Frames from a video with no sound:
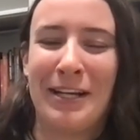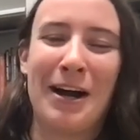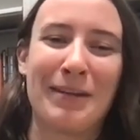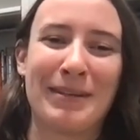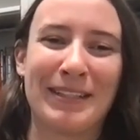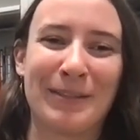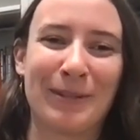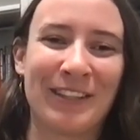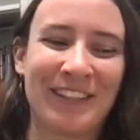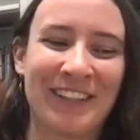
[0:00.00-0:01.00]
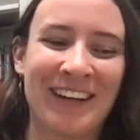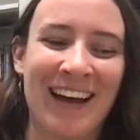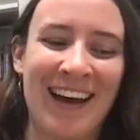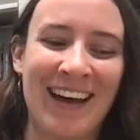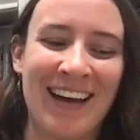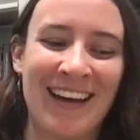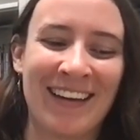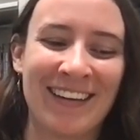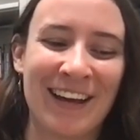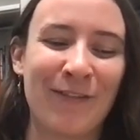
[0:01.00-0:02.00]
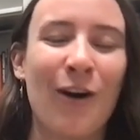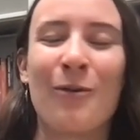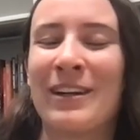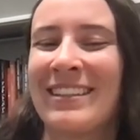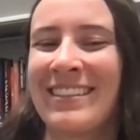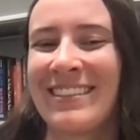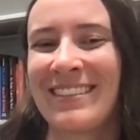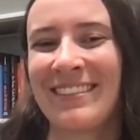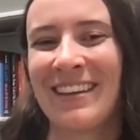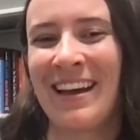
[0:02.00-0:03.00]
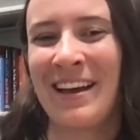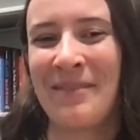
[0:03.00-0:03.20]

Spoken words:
economists were kind of always